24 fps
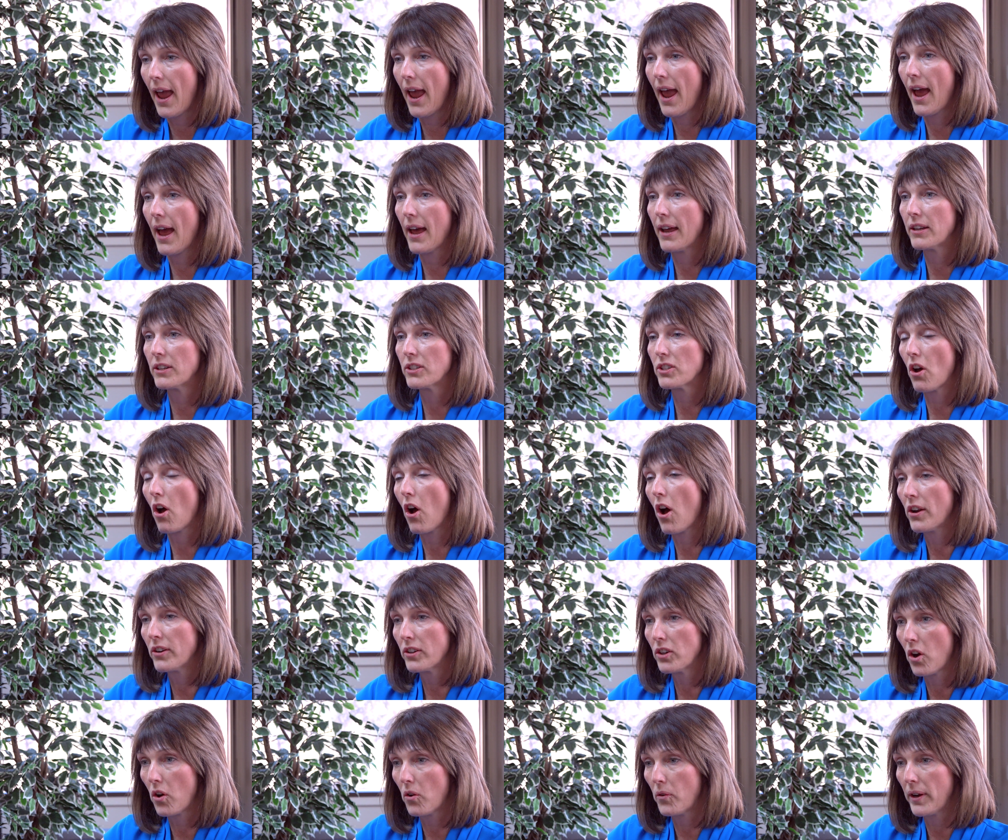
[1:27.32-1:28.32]
and
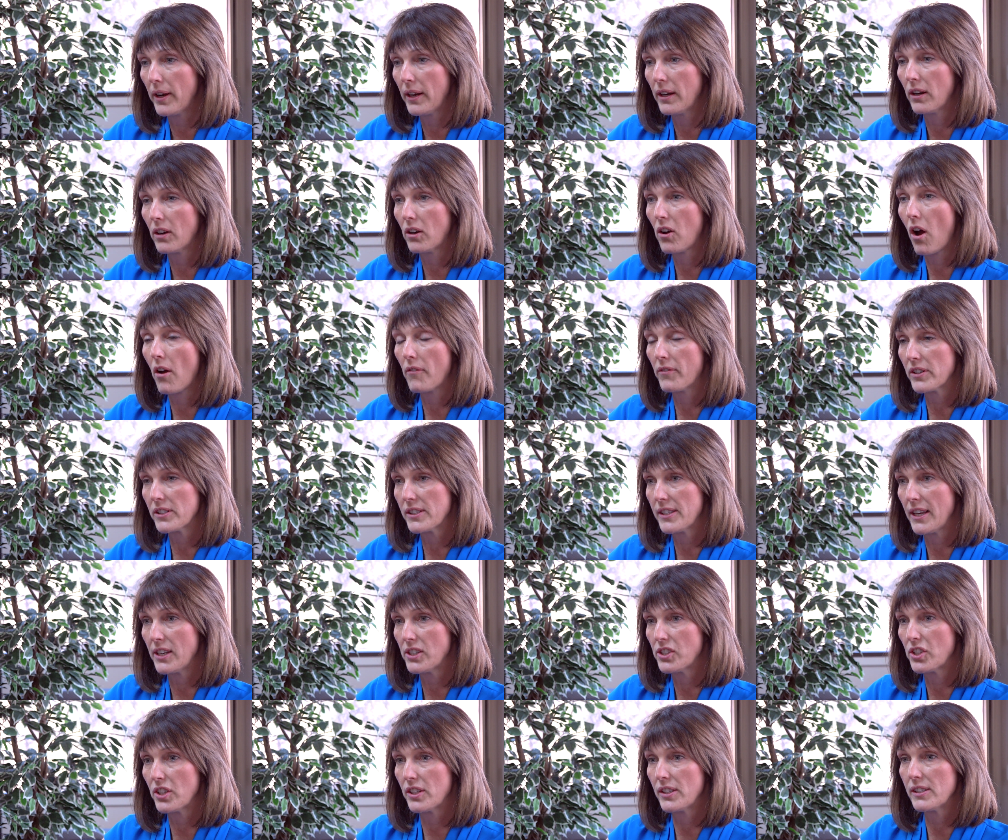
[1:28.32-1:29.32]
ongoing
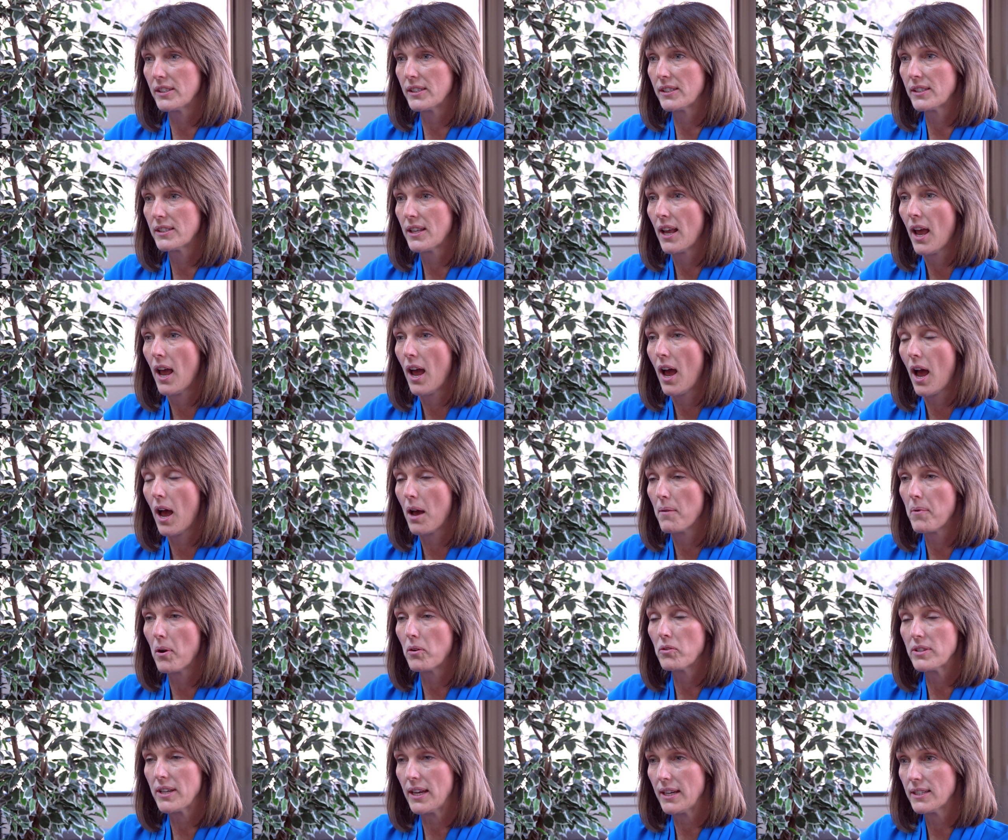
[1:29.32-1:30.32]
conversations
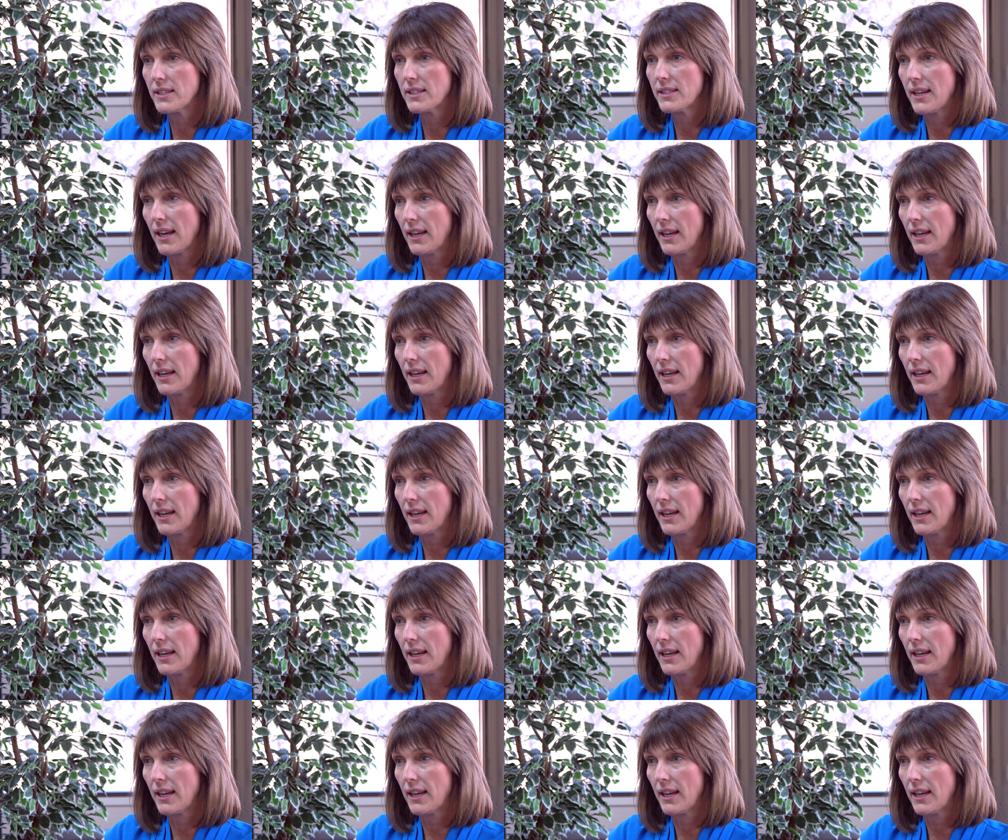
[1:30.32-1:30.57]
about day to